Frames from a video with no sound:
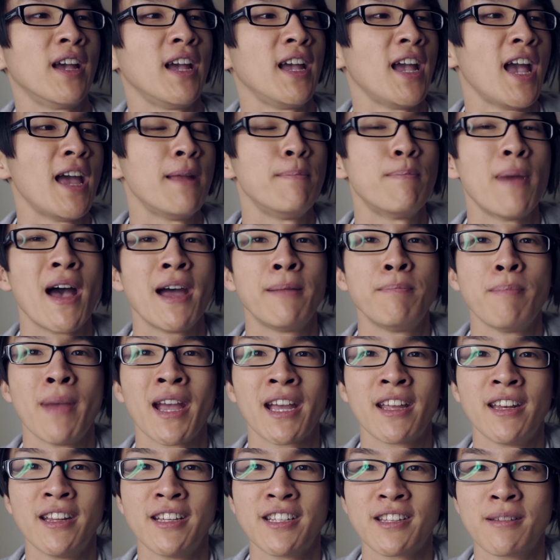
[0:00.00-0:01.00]
a headband
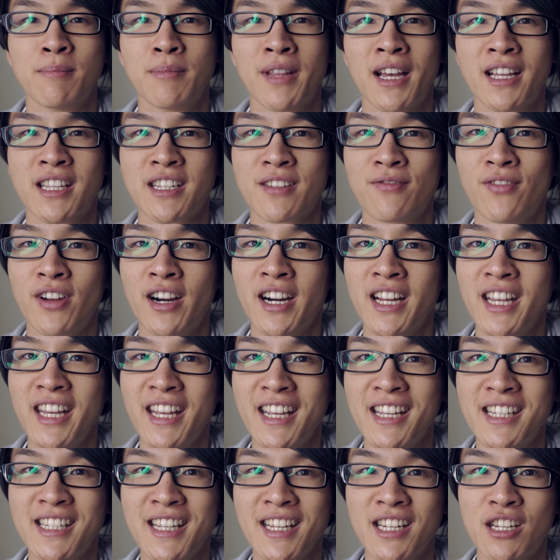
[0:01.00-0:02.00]
mechanism that's very
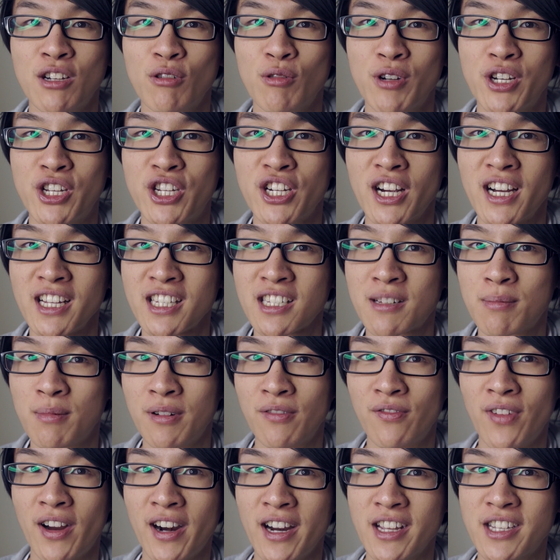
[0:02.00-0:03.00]
easy to adjust
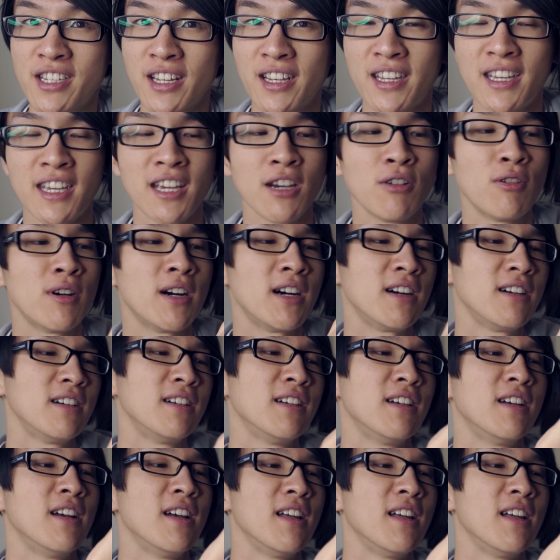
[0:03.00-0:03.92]
but very secure.